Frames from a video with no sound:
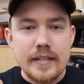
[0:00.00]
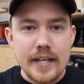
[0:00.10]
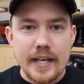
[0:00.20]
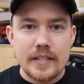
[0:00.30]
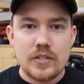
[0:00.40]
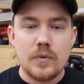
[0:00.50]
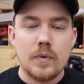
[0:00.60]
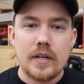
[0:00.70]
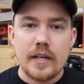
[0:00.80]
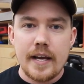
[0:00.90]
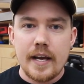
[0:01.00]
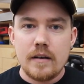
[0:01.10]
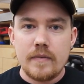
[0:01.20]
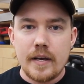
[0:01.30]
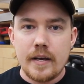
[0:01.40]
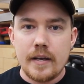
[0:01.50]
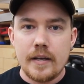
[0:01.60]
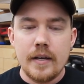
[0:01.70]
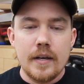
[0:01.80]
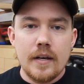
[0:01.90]
night, we're going to have
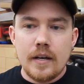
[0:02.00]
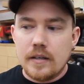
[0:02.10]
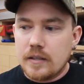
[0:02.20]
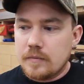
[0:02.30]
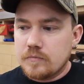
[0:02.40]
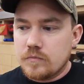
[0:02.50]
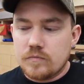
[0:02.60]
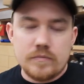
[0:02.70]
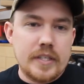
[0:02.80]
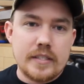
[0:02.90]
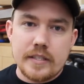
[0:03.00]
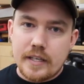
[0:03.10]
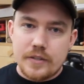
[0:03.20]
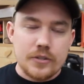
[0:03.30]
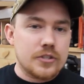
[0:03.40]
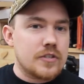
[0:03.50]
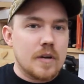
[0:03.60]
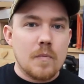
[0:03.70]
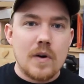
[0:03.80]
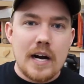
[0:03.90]
a um, get together
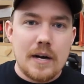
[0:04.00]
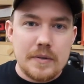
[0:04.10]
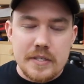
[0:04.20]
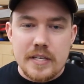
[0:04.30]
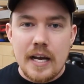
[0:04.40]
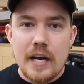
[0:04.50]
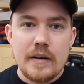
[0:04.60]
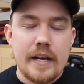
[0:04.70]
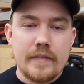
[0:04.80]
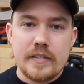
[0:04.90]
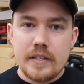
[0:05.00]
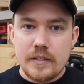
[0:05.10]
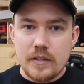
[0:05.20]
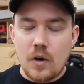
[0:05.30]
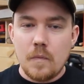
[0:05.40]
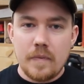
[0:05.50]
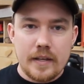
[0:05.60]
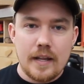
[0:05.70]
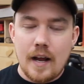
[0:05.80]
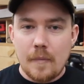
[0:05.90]
somewhere out in the town, have dinner.
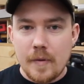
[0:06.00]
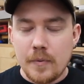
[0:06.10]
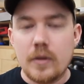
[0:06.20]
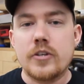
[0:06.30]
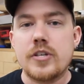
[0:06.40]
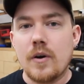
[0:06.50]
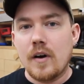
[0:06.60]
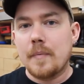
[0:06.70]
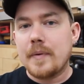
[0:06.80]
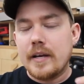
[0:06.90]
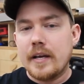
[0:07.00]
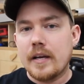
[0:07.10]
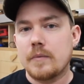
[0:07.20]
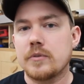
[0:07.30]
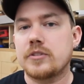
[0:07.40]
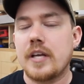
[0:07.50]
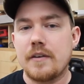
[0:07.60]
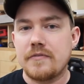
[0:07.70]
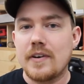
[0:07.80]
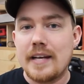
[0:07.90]
Hopefully, a lot of people can show up, and we'll just
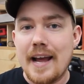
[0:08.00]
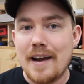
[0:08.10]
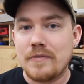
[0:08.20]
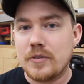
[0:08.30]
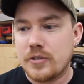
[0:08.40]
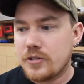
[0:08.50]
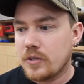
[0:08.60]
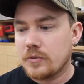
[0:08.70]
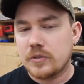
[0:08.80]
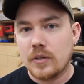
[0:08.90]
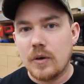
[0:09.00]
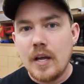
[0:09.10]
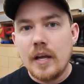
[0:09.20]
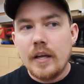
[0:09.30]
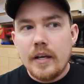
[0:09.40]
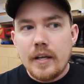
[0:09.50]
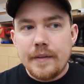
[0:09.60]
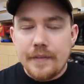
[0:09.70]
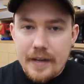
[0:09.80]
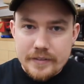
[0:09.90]
have fun after the show. So
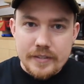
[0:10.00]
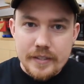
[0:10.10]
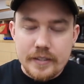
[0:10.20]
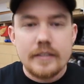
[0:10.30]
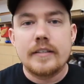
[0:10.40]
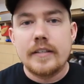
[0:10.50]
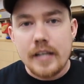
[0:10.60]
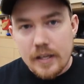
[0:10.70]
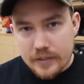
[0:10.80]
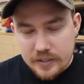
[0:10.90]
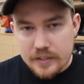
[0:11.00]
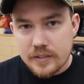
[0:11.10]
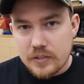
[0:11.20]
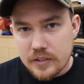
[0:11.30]
that's it. Now, let's get to the